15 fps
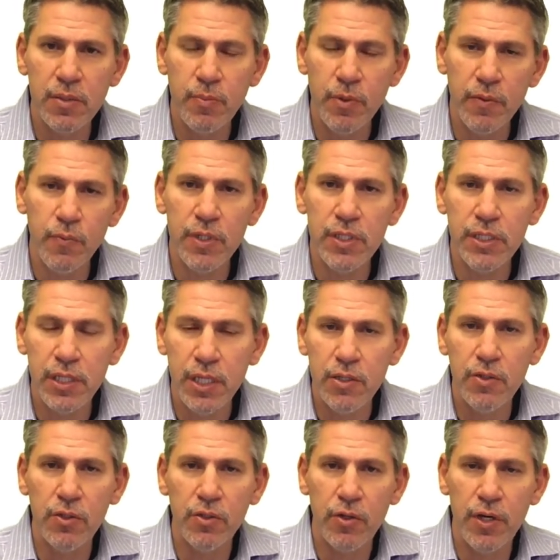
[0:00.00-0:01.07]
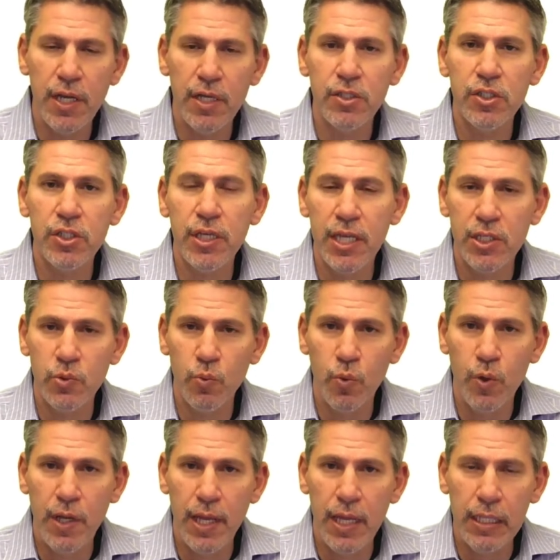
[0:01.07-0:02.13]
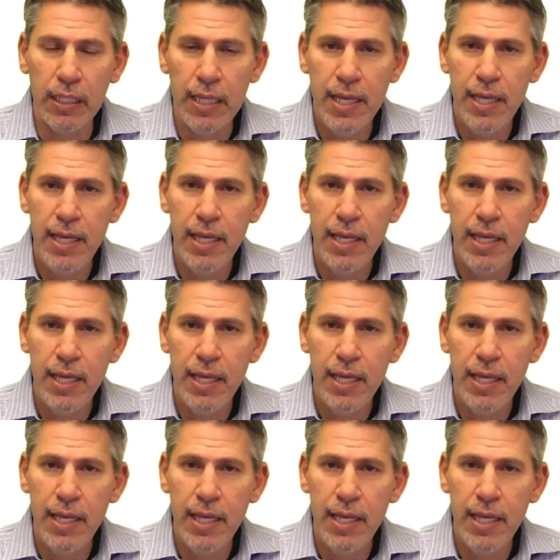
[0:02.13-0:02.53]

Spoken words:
but with single crowns as well.